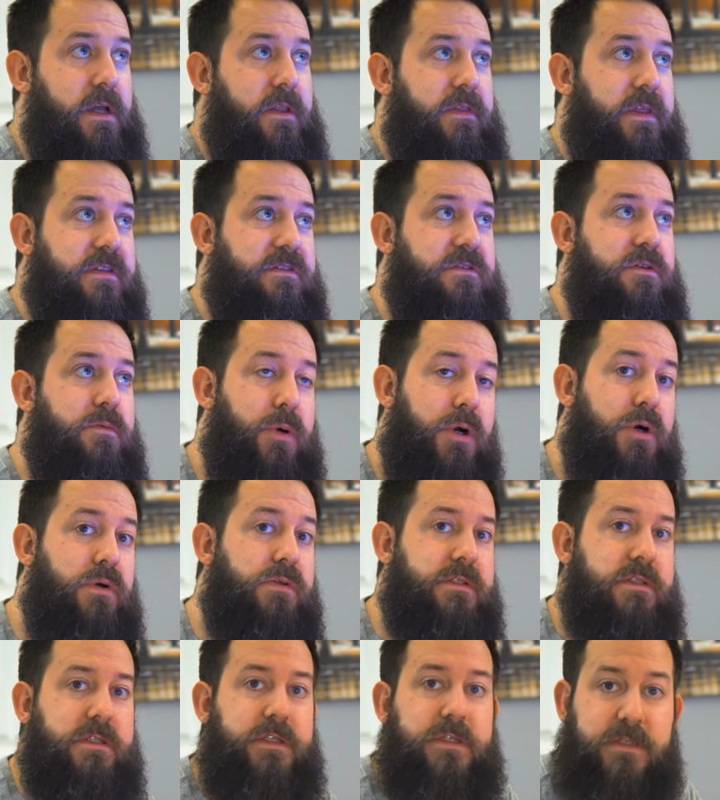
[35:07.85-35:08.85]
that
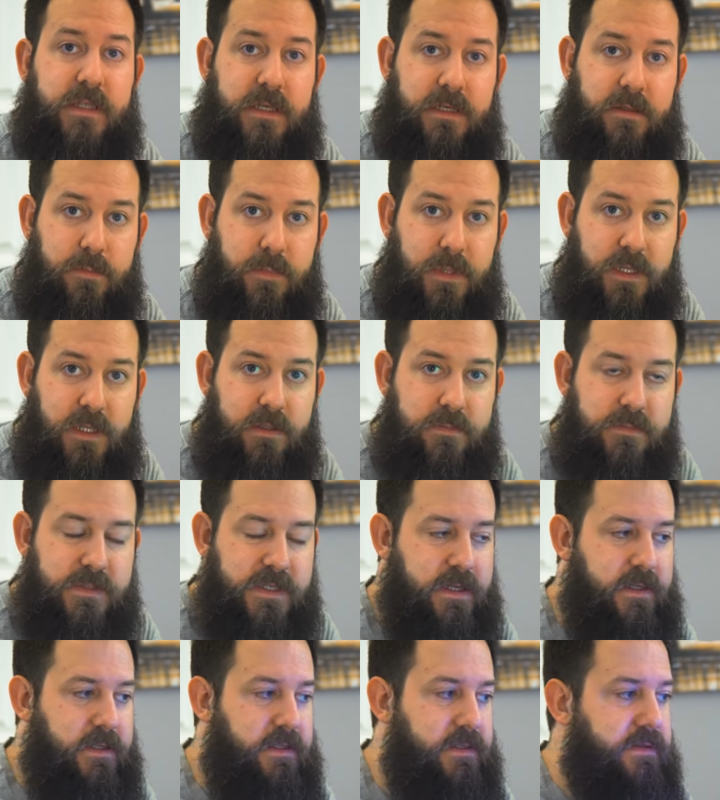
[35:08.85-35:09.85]
supposedly is like medium
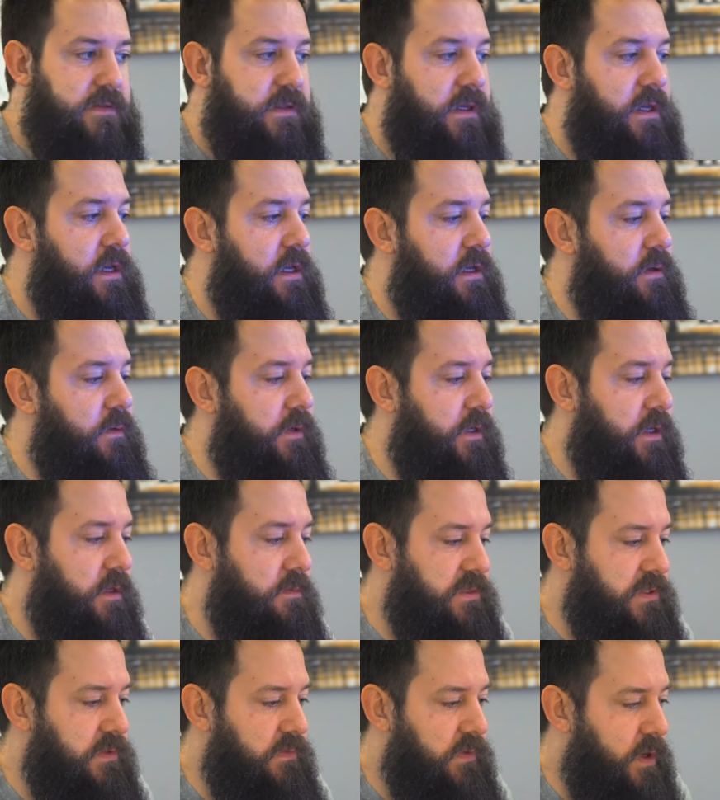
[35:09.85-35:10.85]
settings when it
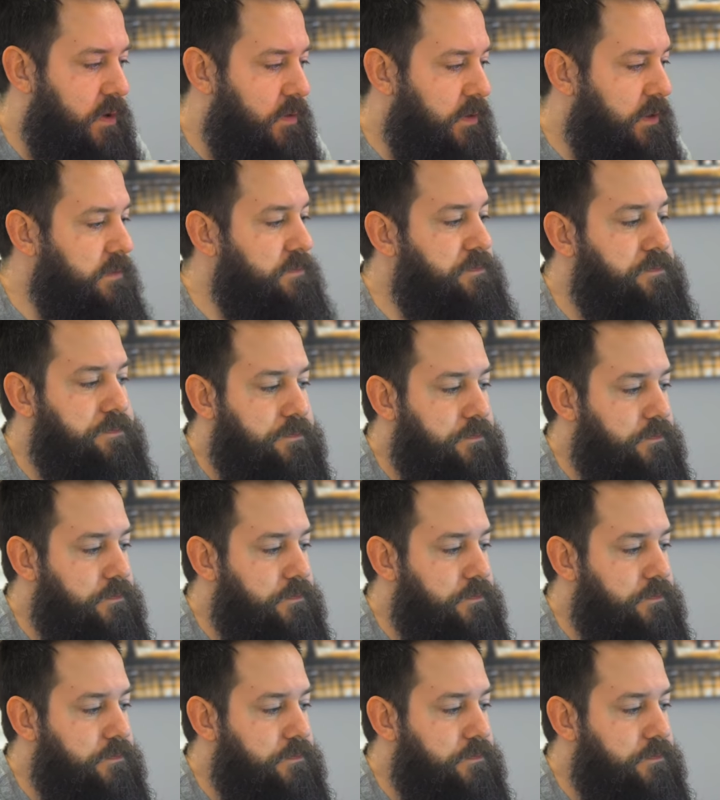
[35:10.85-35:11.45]
comes to encoding.